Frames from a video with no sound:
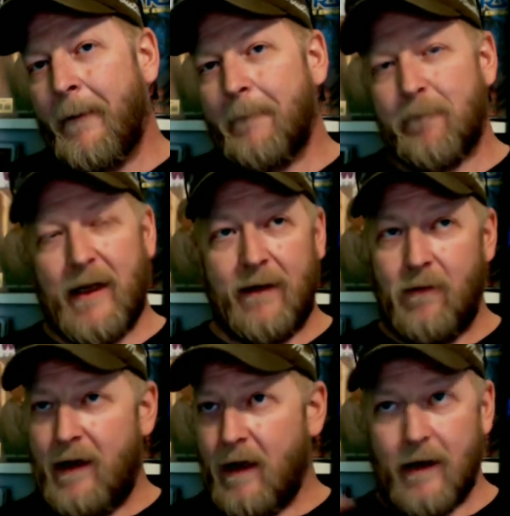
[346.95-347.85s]
like we
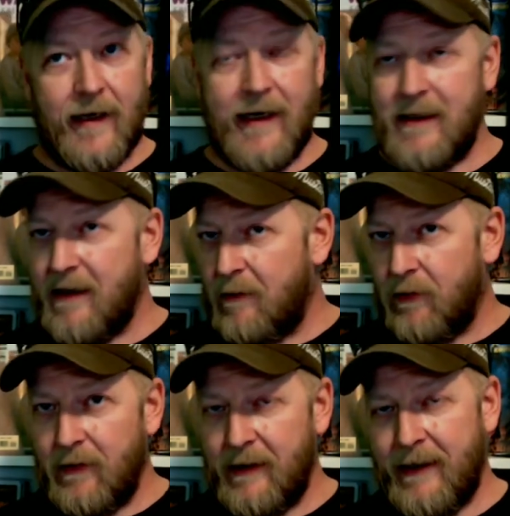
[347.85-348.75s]
are going to get Deadpool
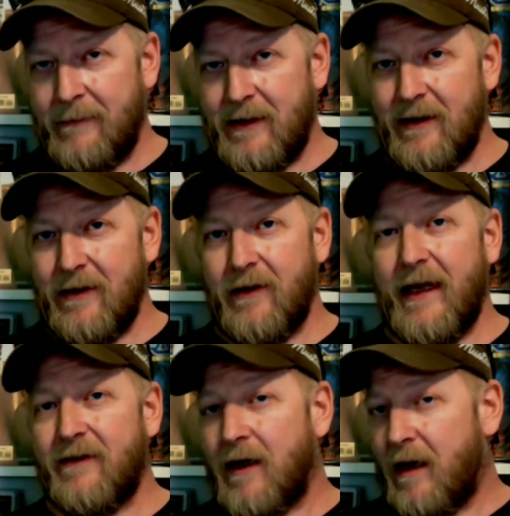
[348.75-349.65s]
in the MCU, they've
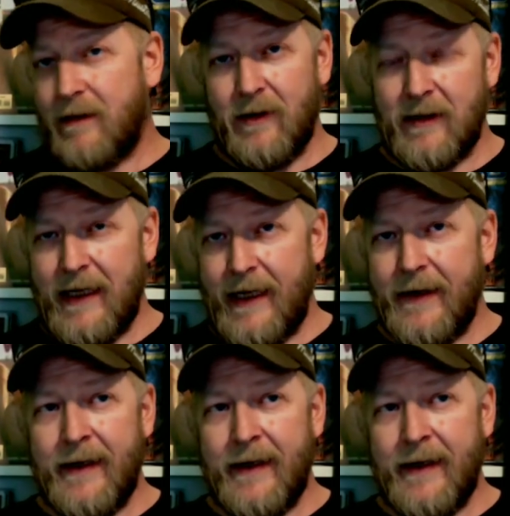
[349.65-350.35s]
talked about that.